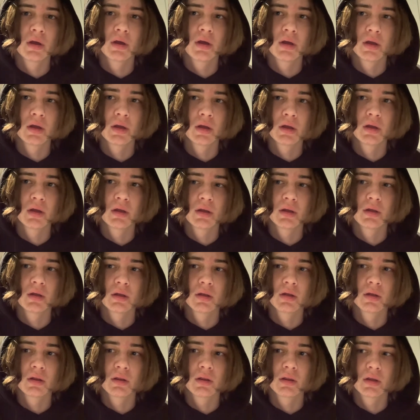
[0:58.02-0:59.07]

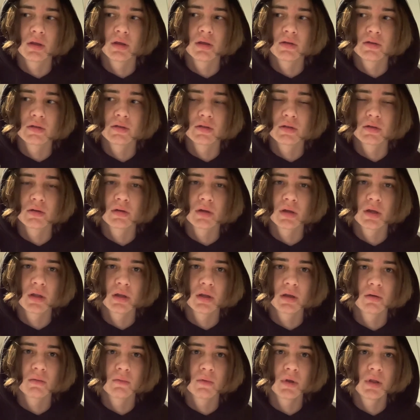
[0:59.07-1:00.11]
Things are
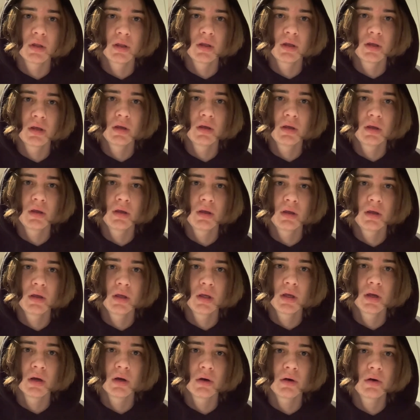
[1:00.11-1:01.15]
getting
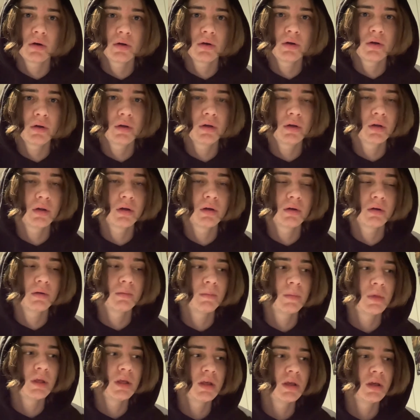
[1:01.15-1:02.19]
really hard
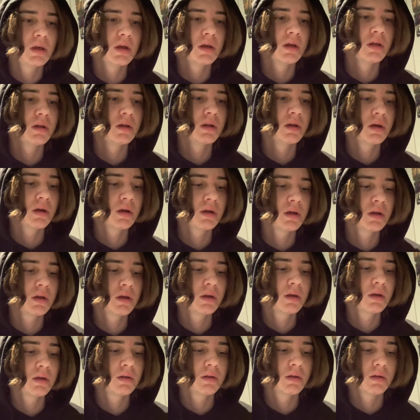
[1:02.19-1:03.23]
on me, and
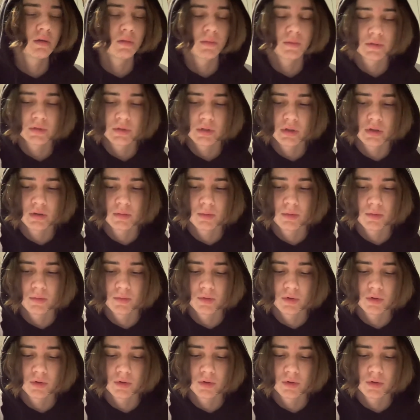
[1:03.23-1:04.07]
we'll talk about